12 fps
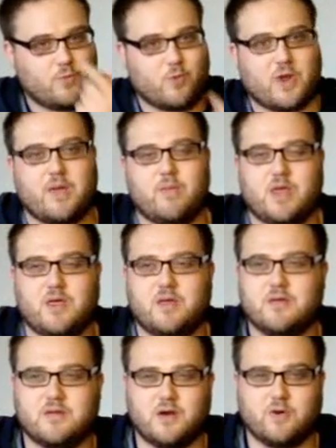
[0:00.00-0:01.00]
Raimi
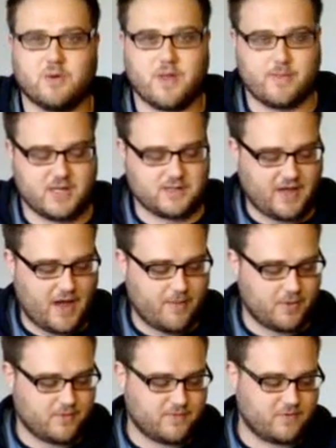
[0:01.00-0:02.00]
and
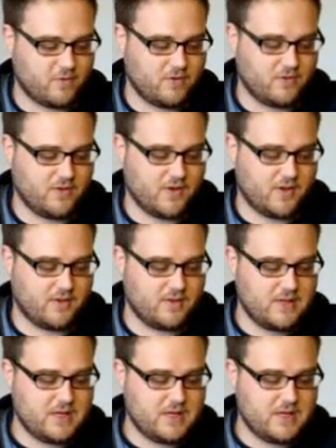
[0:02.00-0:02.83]
Tapper, sort of the